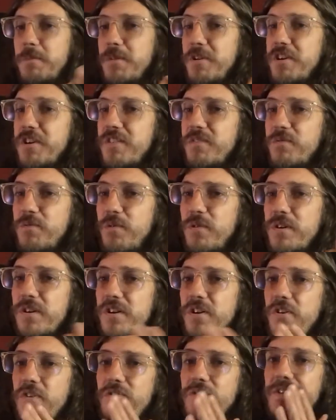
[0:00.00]
looking forward to
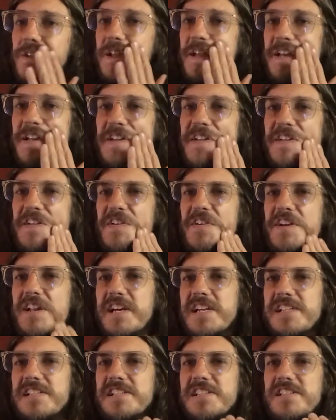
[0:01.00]
hopefully getting you
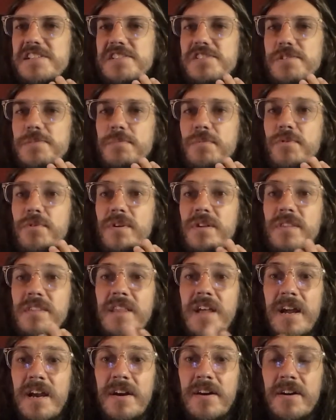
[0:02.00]
guys' support
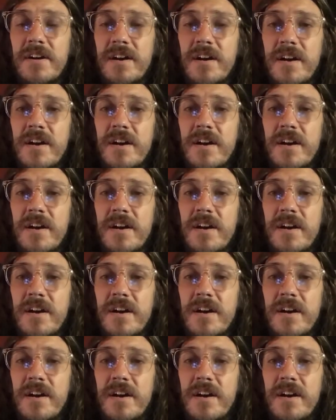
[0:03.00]
there.